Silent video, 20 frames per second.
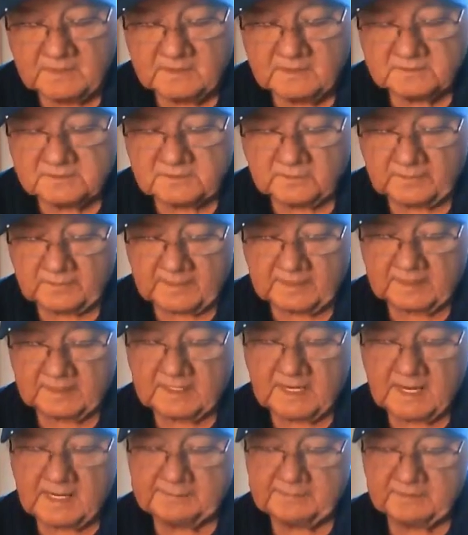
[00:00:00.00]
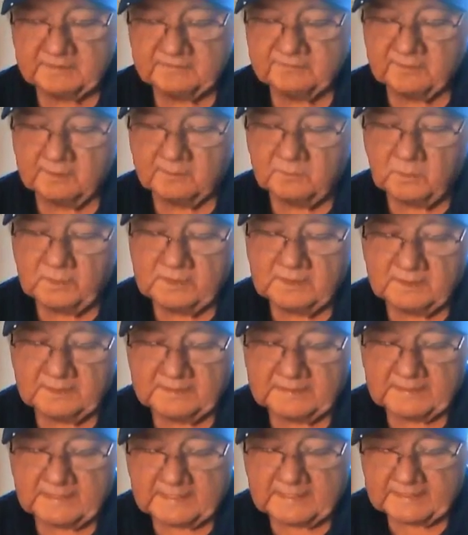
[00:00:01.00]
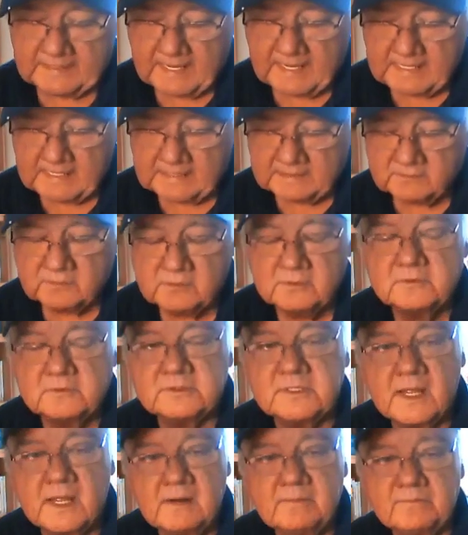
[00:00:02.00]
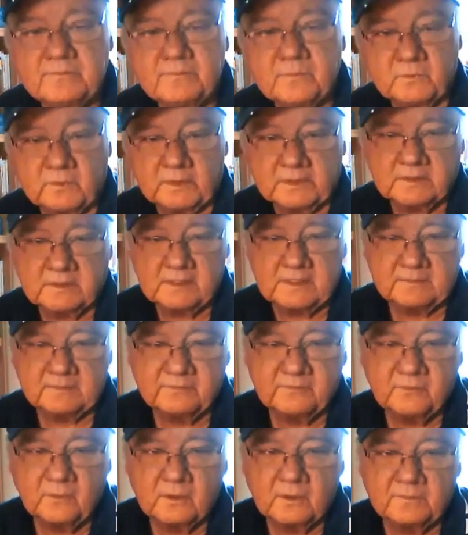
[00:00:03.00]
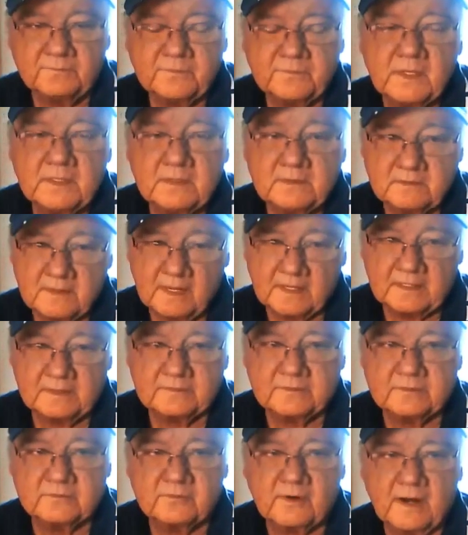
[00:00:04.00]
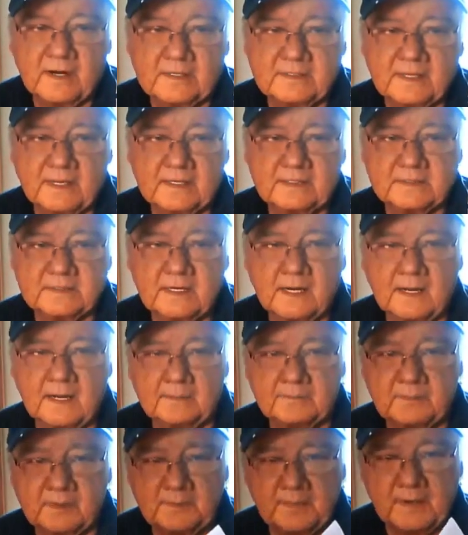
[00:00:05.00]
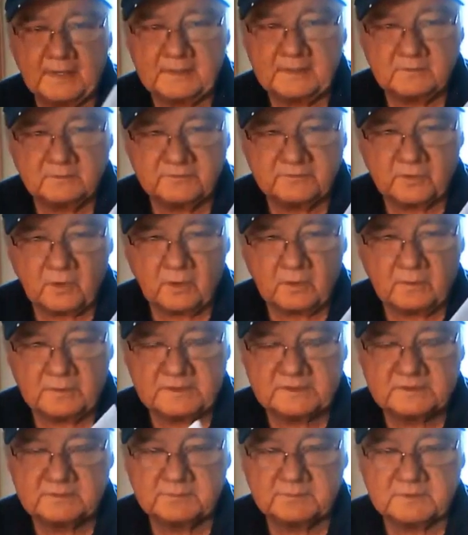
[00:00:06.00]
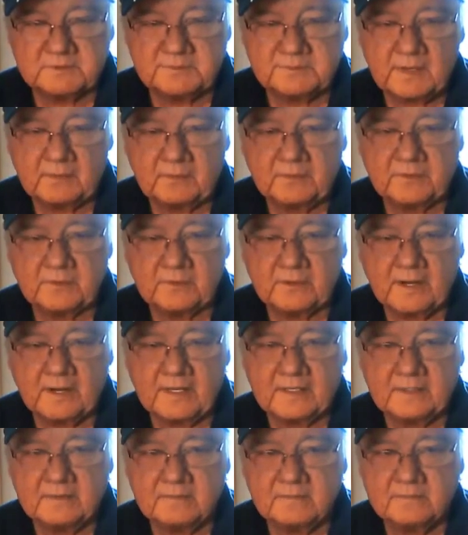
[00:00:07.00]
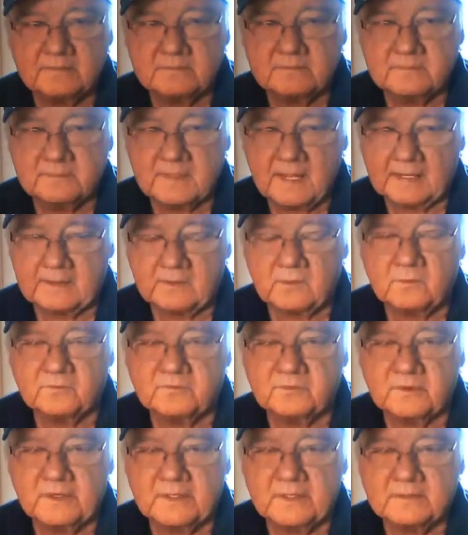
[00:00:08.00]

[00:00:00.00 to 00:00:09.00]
So, handicapping from Wheeling on a Tuesday. Need them for. Day at the track.com. Reminding you as always to please bet with your head, not over.